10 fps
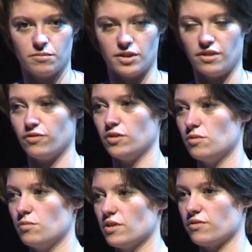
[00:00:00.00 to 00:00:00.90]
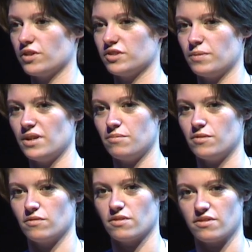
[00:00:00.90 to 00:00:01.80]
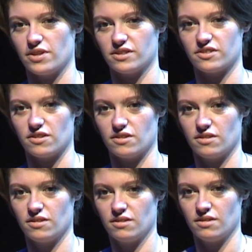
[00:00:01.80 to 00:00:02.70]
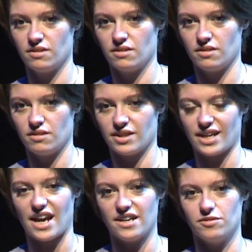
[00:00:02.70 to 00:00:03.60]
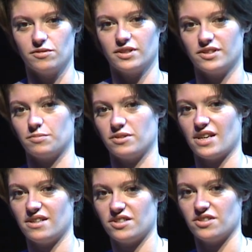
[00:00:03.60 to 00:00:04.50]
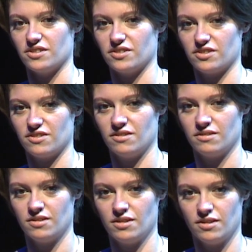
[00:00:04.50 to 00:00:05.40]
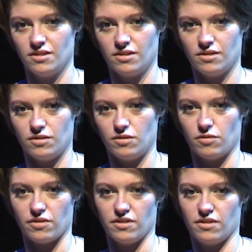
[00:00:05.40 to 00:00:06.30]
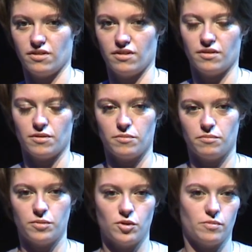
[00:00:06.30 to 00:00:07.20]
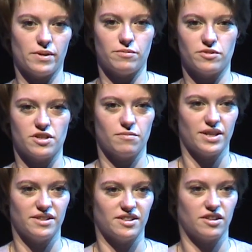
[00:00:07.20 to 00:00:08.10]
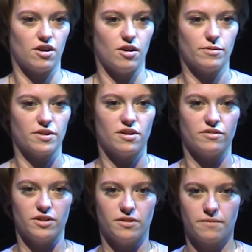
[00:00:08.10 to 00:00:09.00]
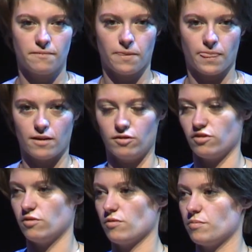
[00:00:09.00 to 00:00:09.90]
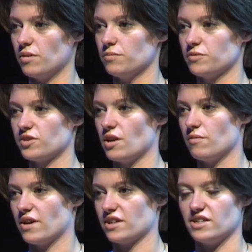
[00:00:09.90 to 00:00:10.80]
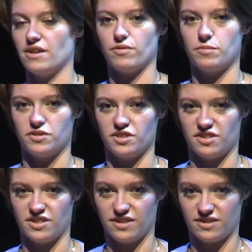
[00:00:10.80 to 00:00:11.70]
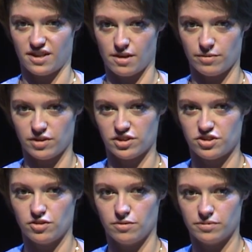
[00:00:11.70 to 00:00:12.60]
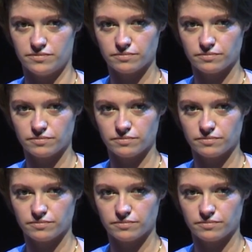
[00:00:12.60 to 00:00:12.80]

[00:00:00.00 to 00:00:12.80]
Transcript: But if you're one of those people that thinks that kale is pretentious, or that poor people shouldn't be eating carbonara, or that all the problems lie with actually everybody just needs to get a bloody job,